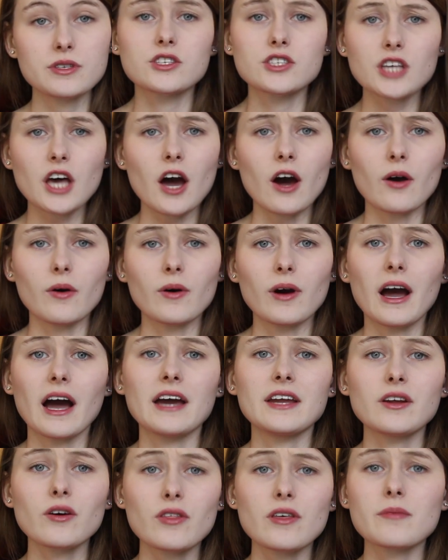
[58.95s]
So
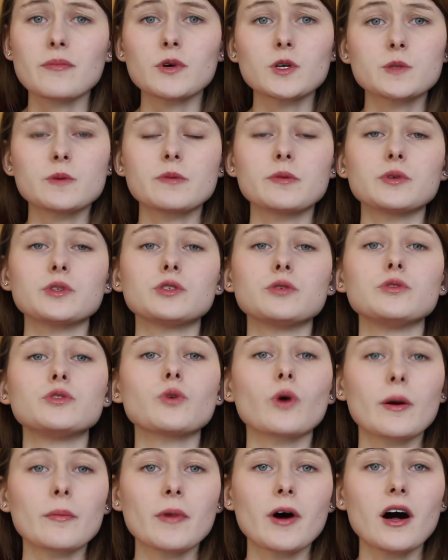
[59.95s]
I know that most people do
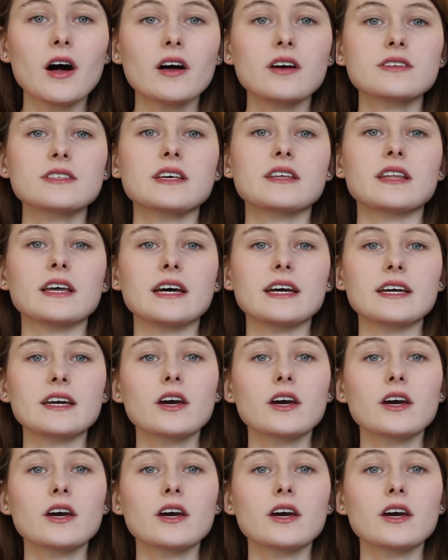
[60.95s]
dorm hauls and